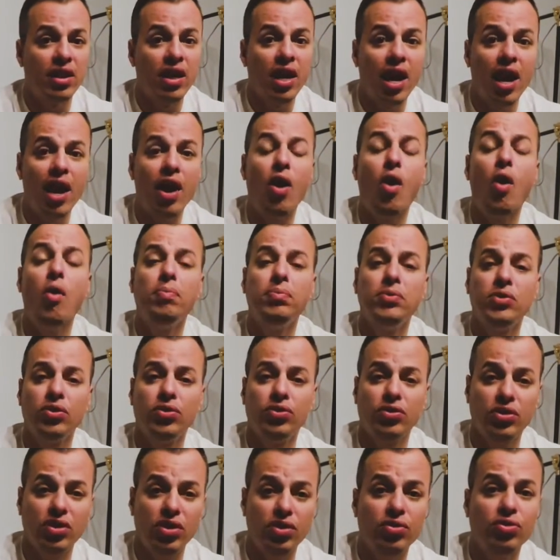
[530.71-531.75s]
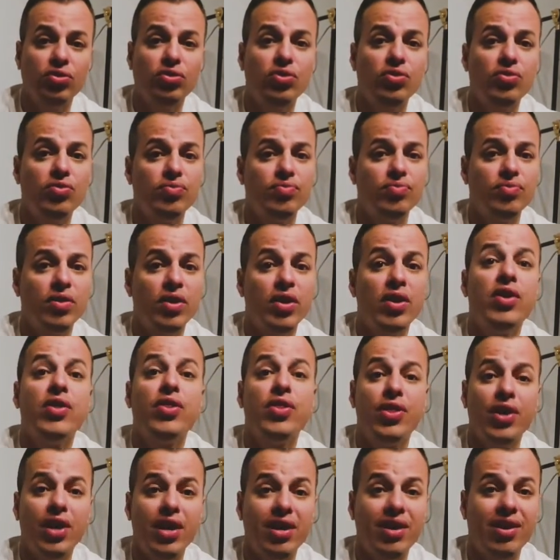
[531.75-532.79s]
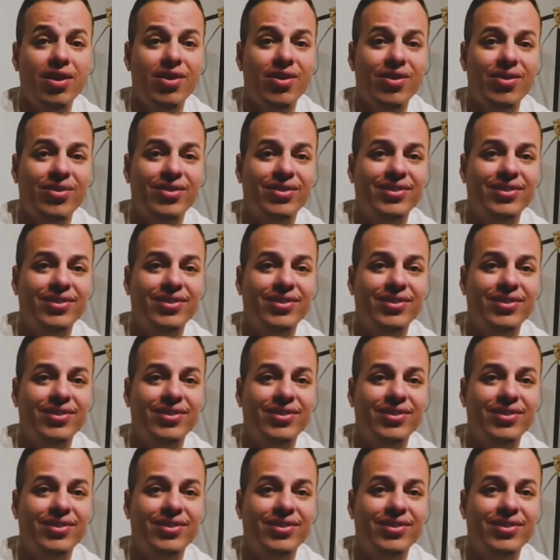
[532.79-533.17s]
I hope to see you soon. Thank you.